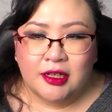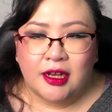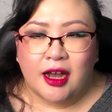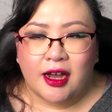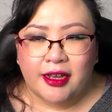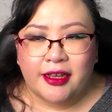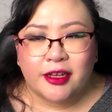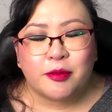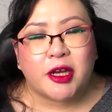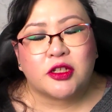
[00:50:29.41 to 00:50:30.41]
I am
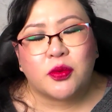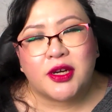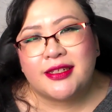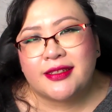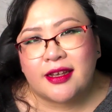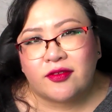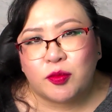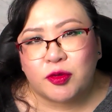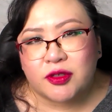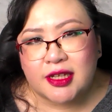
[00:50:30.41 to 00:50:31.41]
at
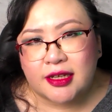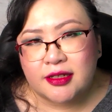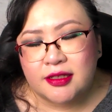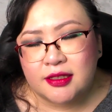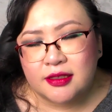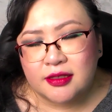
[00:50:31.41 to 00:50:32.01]
27%